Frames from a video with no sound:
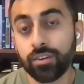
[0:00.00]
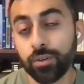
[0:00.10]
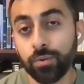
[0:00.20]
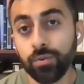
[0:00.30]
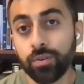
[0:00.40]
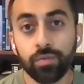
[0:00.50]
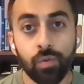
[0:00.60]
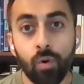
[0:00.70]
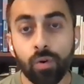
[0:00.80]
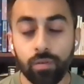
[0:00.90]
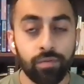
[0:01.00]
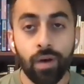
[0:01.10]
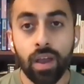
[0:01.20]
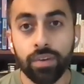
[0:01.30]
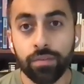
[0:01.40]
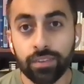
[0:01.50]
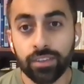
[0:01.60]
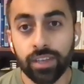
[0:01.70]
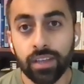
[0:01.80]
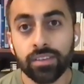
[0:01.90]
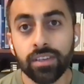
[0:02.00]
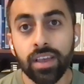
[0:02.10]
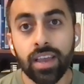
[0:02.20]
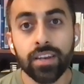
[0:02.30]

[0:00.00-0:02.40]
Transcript: two to four or five different sets.